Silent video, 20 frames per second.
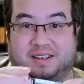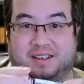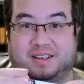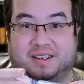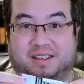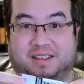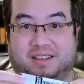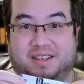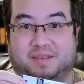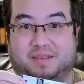
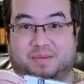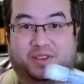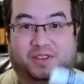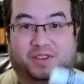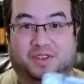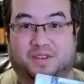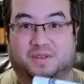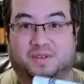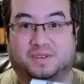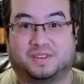And then what
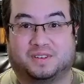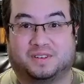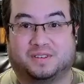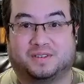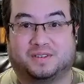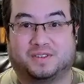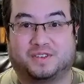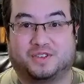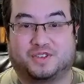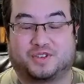they'll do is
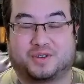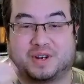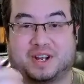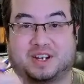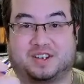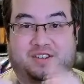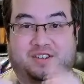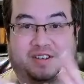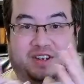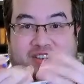they'll try
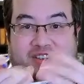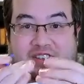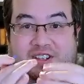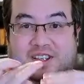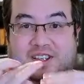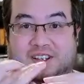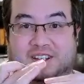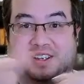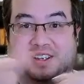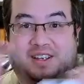to actually
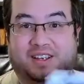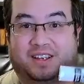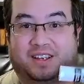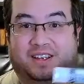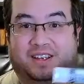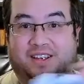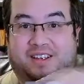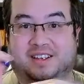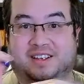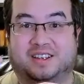then
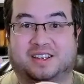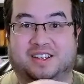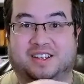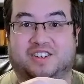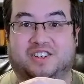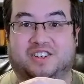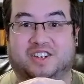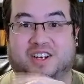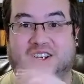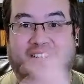
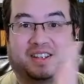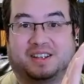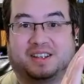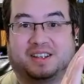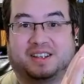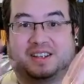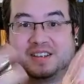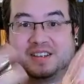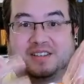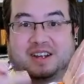inject, and
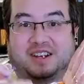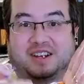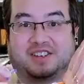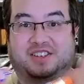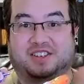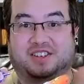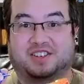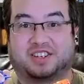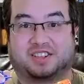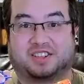then they'll
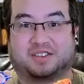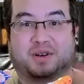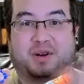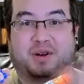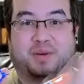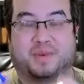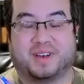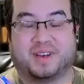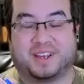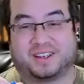actually inject the
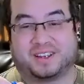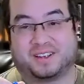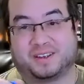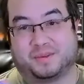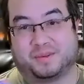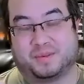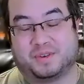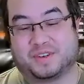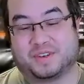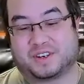wrong way.
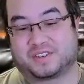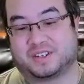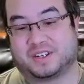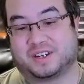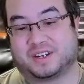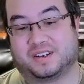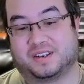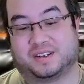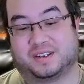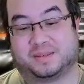And we've actually
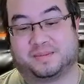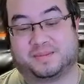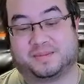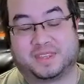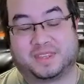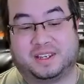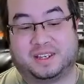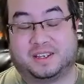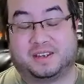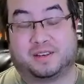had,
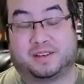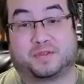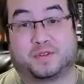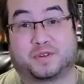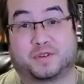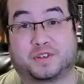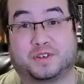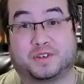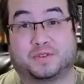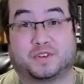
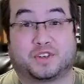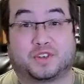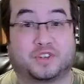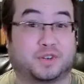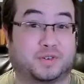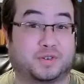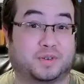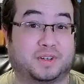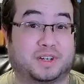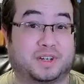unfortunately for
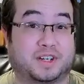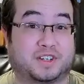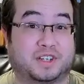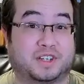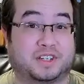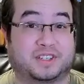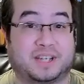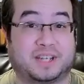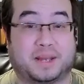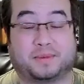children, actually
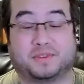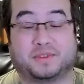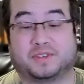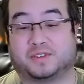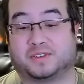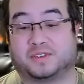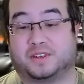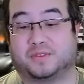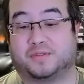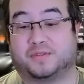stab
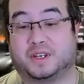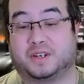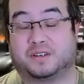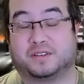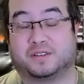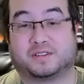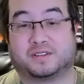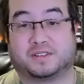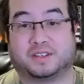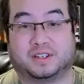themselves in the
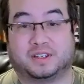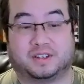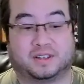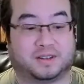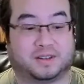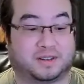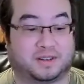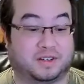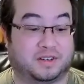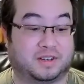fingers, and
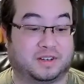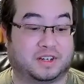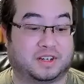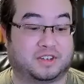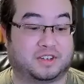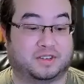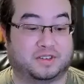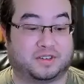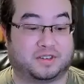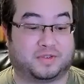you can
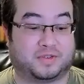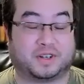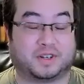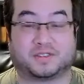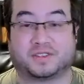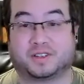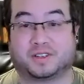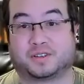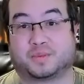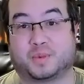actually lose the
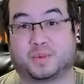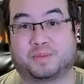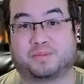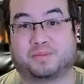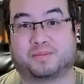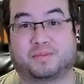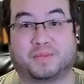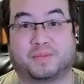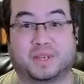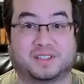fingers. And it's quite
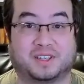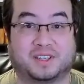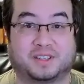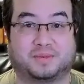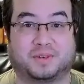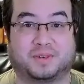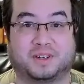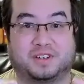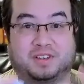makes sense, right?